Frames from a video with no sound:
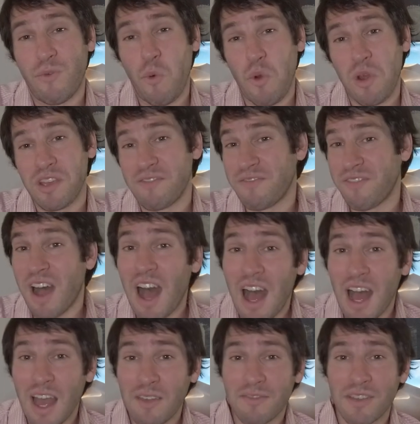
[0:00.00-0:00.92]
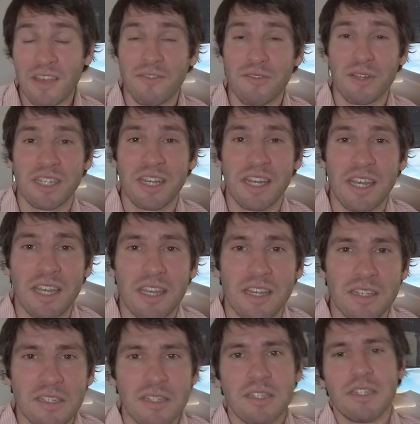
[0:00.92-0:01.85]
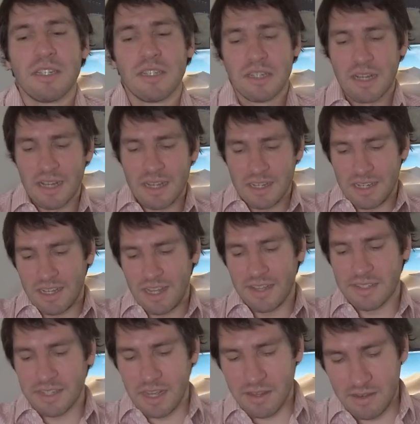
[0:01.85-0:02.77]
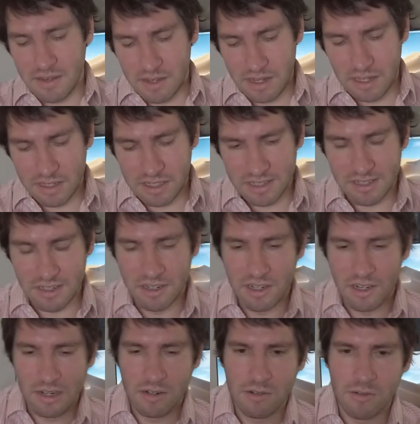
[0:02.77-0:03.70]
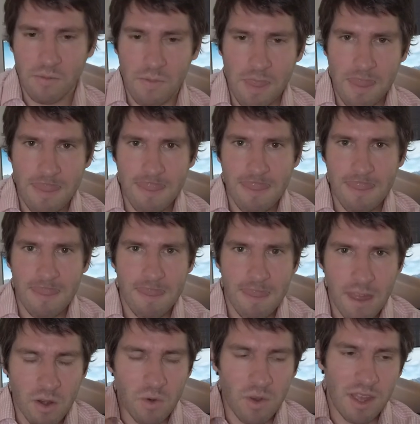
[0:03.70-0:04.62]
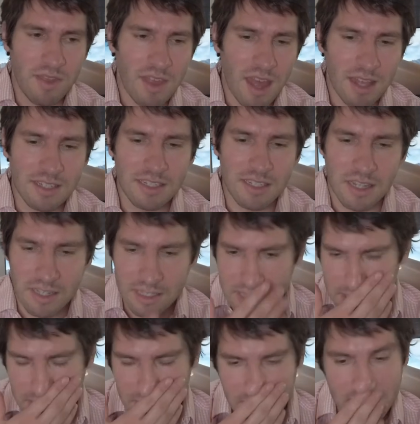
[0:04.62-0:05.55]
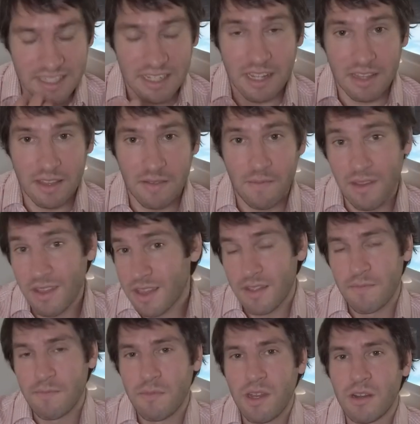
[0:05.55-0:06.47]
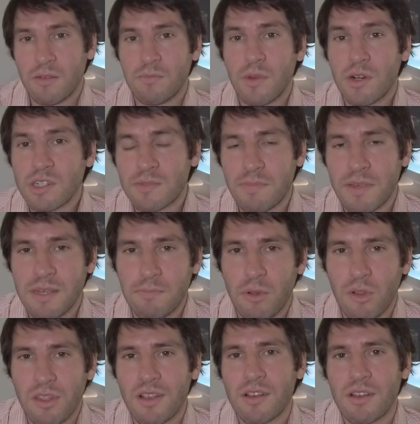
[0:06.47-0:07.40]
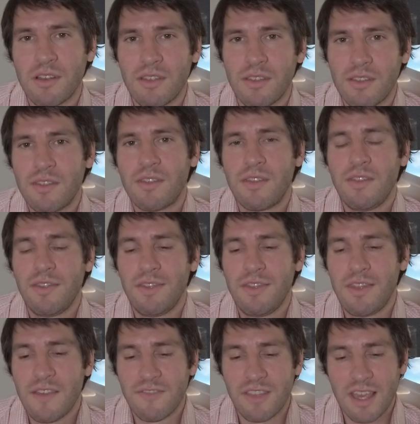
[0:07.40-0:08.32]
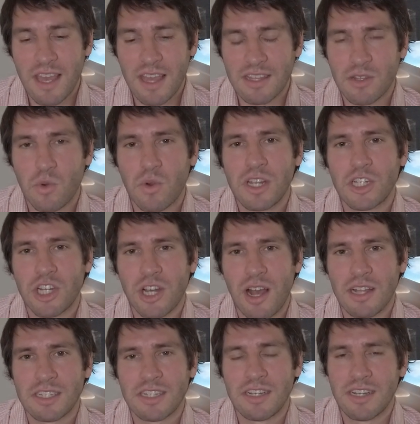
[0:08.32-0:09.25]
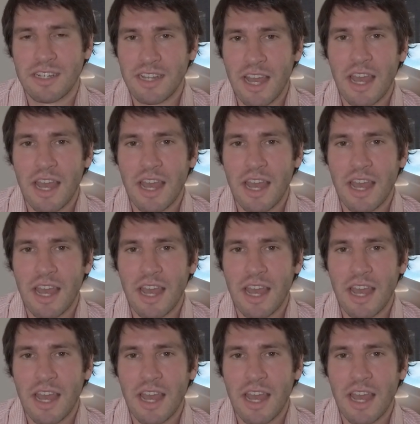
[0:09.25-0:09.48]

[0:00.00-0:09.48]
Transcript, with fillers: 45, give or take. Uh, and and so you know, in that sense, that's you know, most people there, if they get 20 shots in a